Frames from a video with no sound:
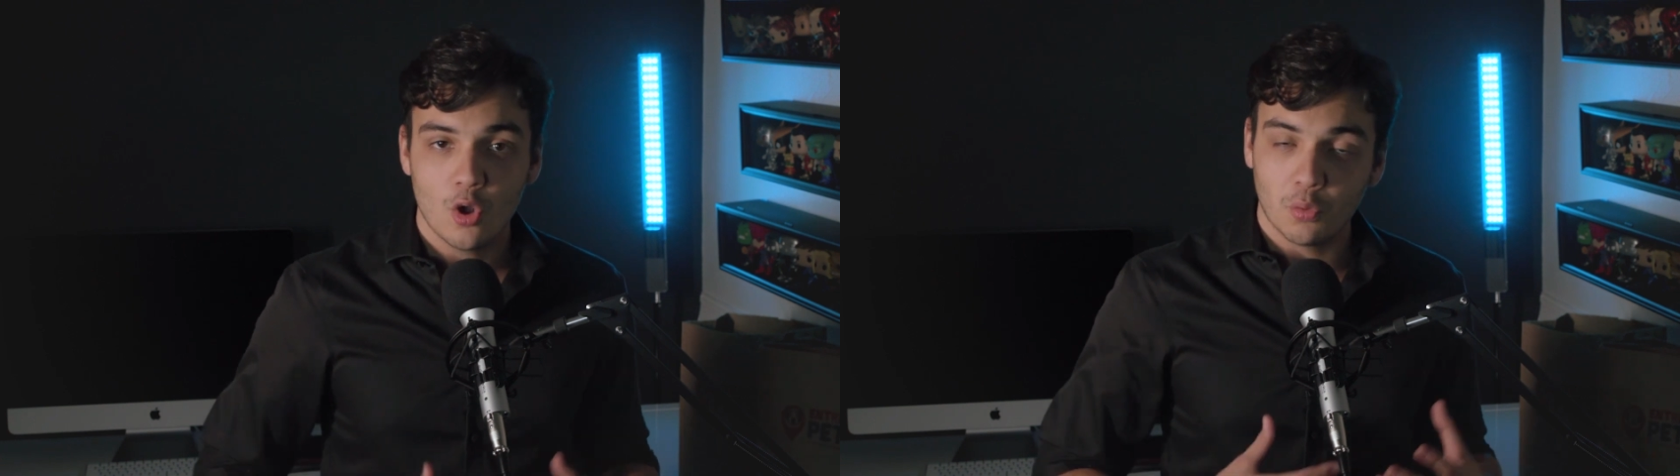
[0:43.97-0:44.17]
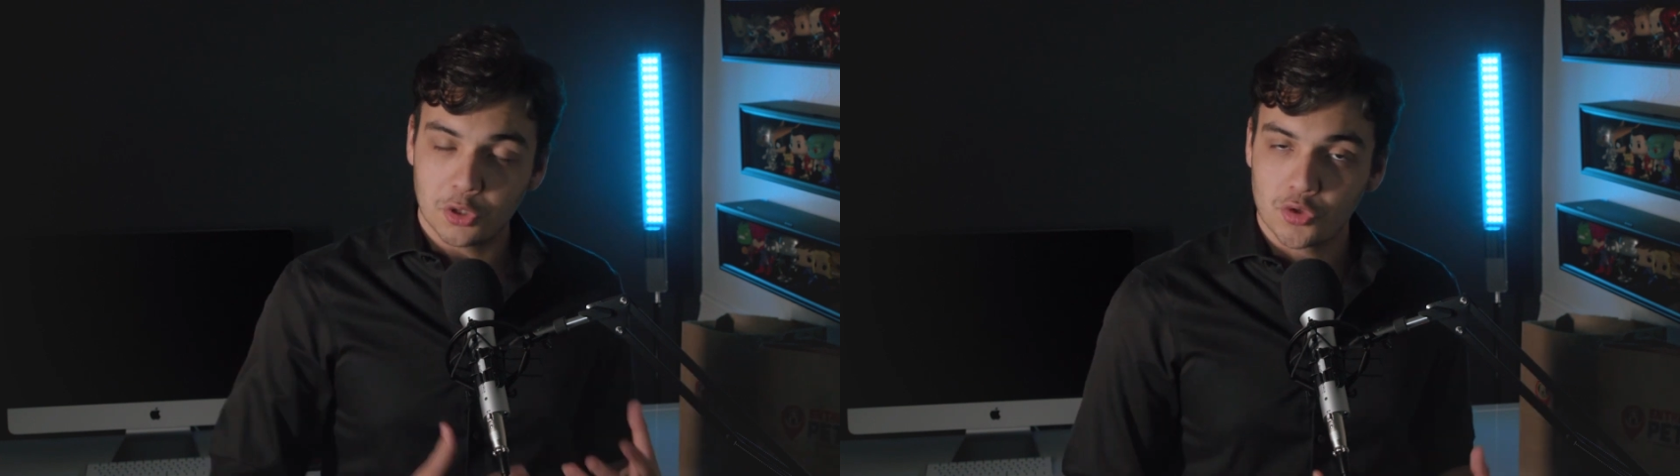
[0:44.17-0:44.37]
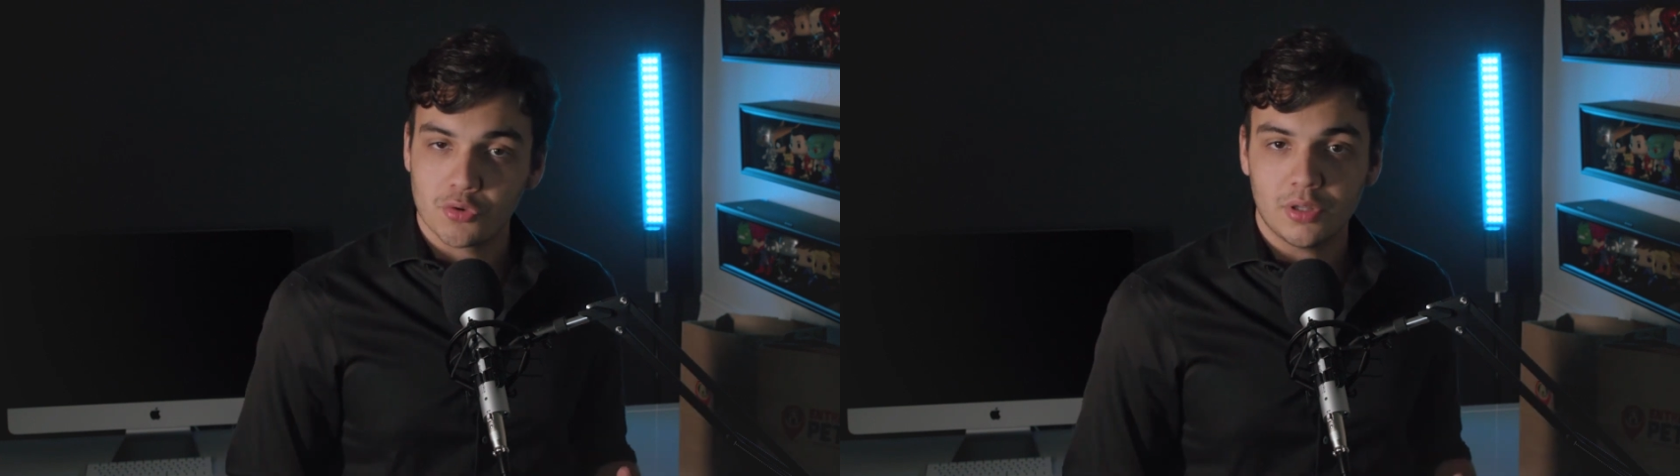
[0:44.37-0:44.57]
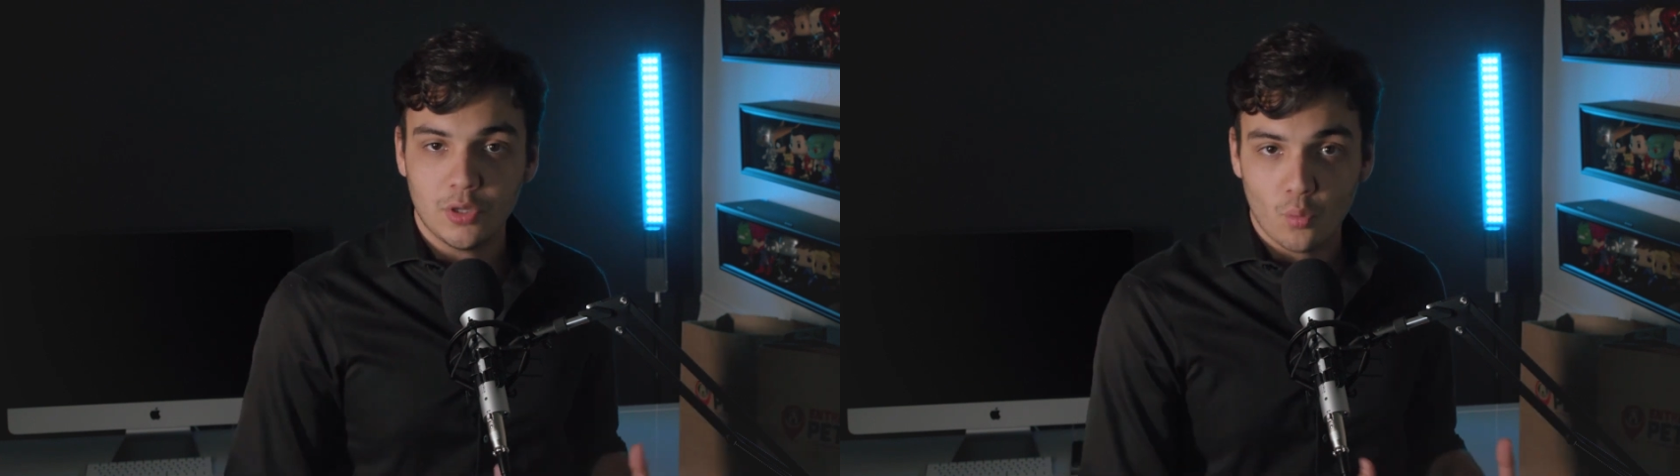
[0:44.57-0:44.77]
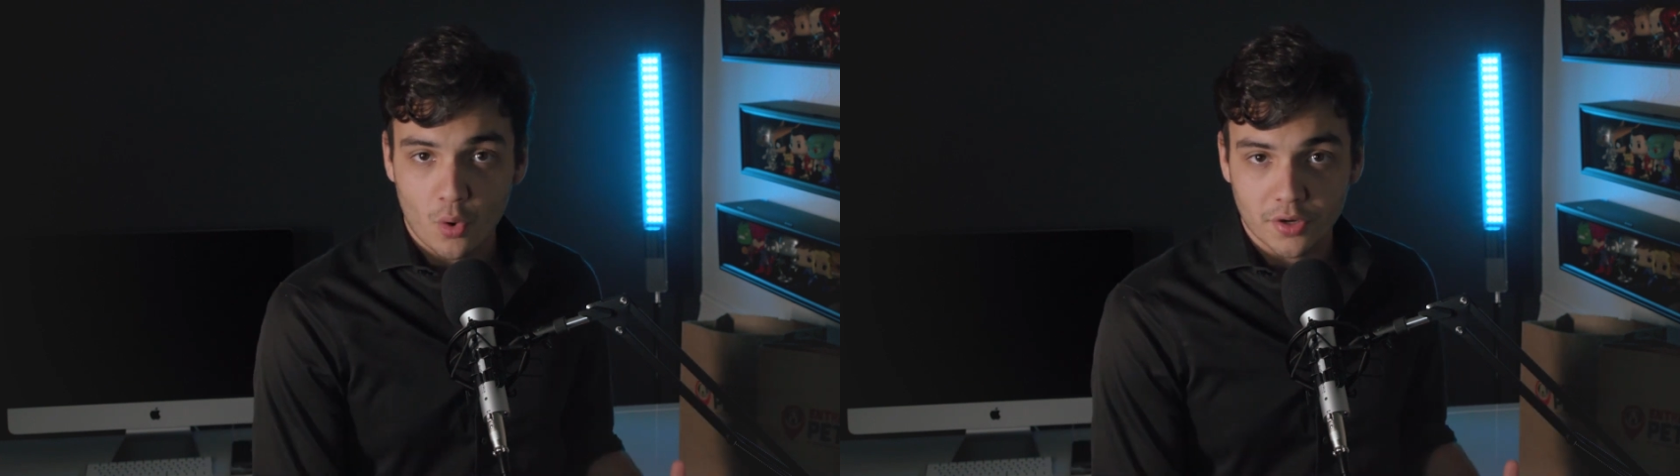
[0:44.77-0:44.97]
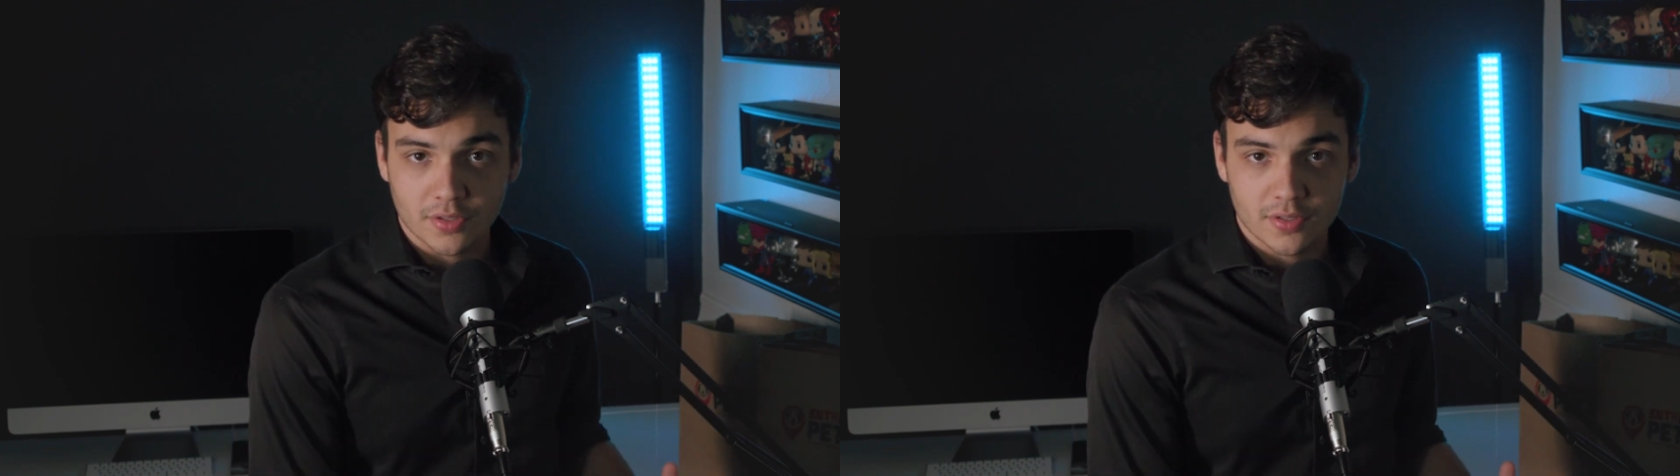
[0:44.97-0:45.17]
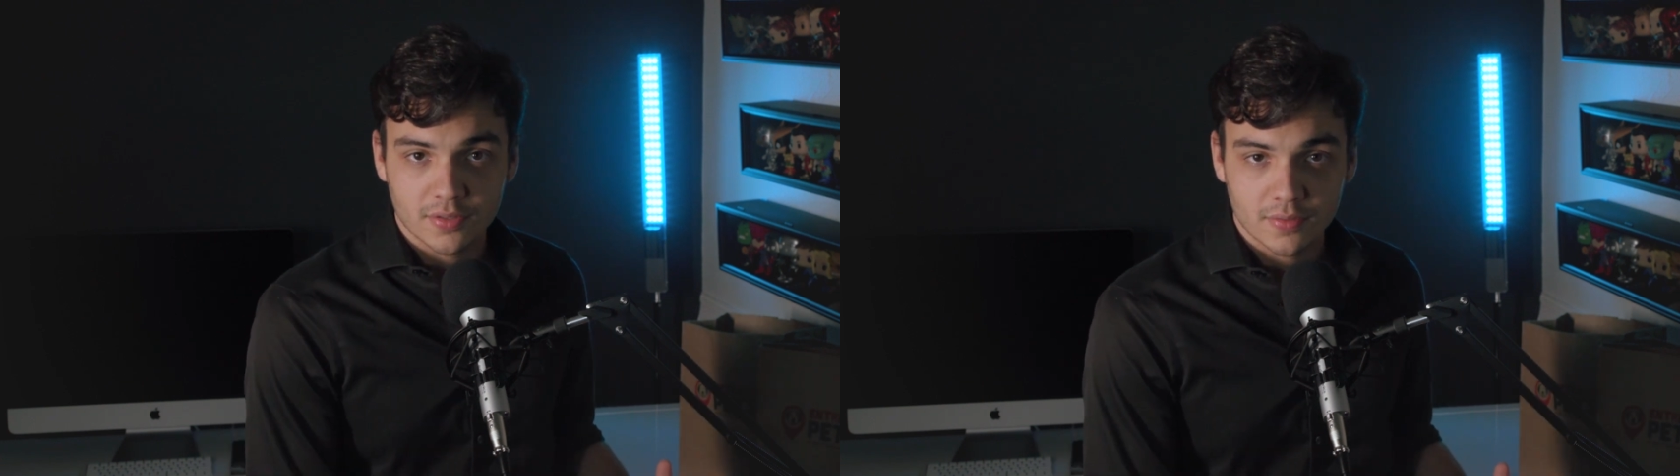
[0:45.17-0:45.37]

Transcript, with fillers: what truly works.